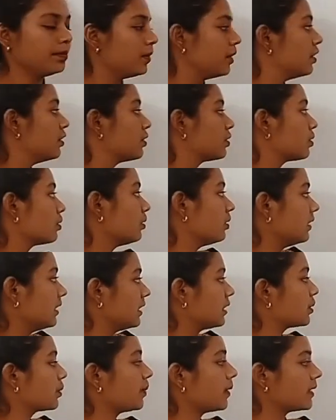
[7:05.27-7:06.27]
So this
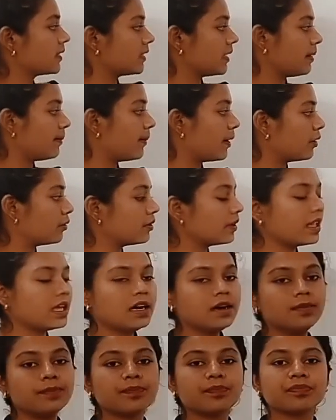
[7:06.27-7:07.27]
was about the
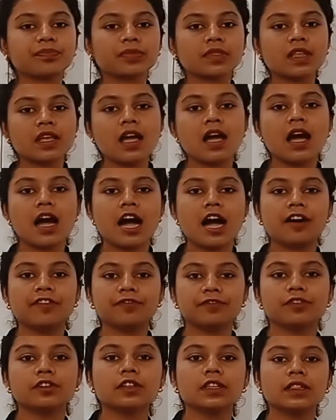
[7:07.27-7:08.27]

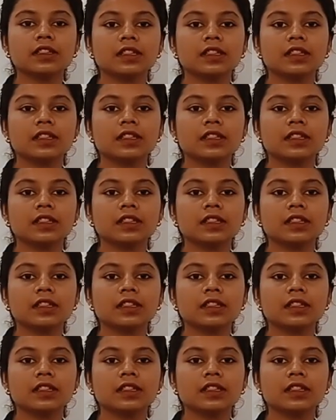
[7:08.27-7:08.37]
harmful